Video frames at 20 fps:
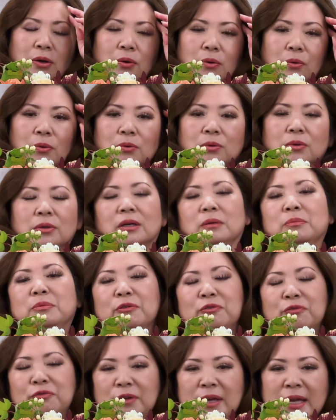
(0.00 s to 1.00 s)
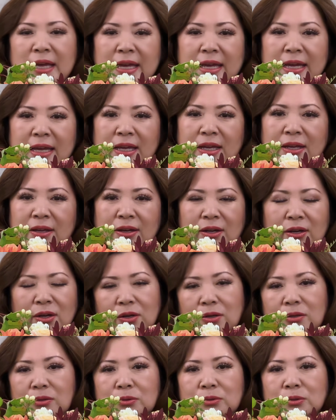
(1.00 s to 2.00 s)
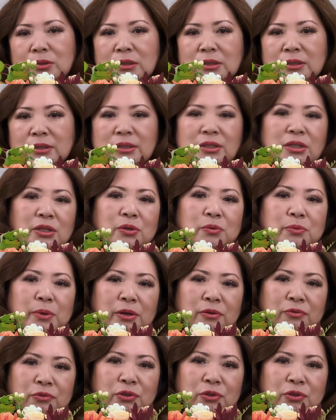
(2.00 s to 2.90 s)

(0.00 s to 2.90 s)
or a buffet, or wherever